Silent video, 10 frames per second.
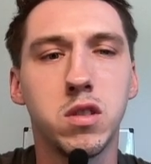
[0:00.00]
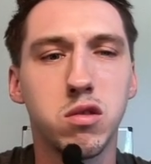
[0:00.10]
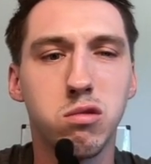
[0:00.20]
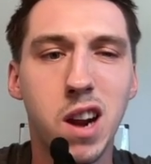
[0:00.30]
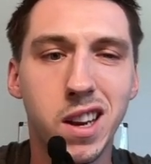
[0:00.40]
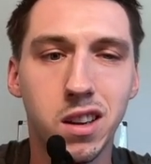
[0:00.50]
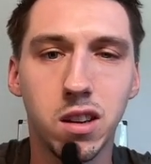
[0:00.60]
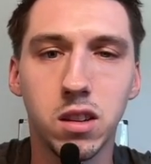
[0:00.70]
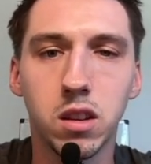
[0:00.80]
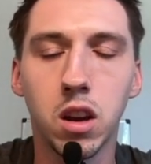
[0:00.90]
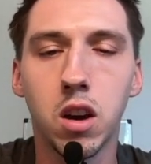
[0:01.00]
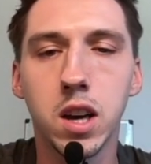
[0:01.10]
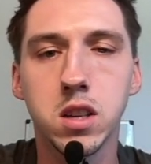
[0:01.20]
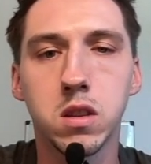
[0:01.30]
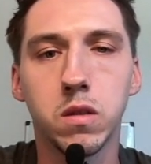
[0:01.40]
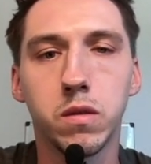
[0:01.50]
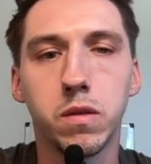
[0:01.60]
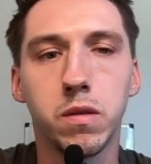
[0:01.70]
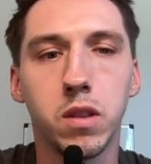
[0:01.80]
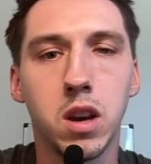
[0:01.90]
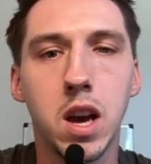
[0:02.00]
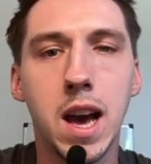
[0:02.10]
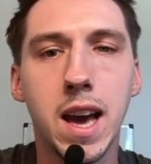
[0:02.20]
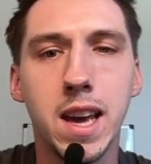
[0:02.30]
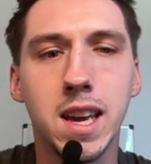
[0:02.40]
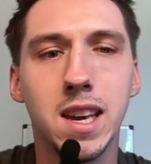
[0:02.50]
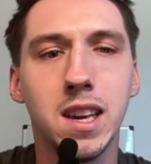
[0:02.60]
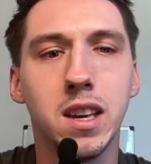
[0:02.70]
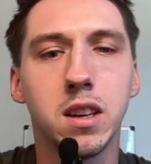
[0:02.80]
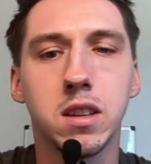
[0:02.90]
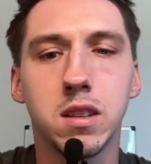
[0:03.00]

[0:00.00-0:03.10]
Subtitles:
Trent, the likes of a